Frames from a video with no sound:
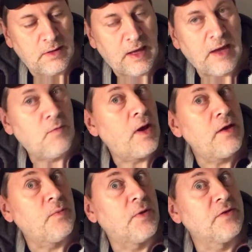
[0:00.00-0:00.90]
and where
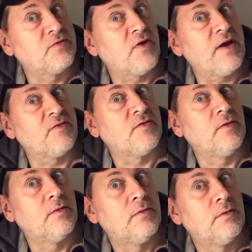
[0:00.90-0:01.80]
you put the stress
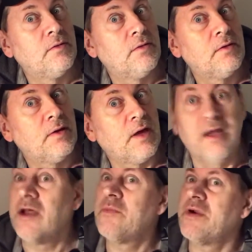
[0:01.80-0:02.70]
in
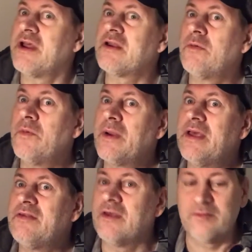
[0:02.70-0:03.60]
unpredictable
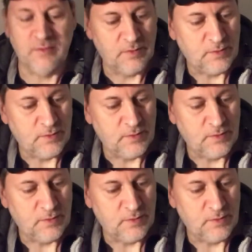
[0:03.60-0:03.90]
places.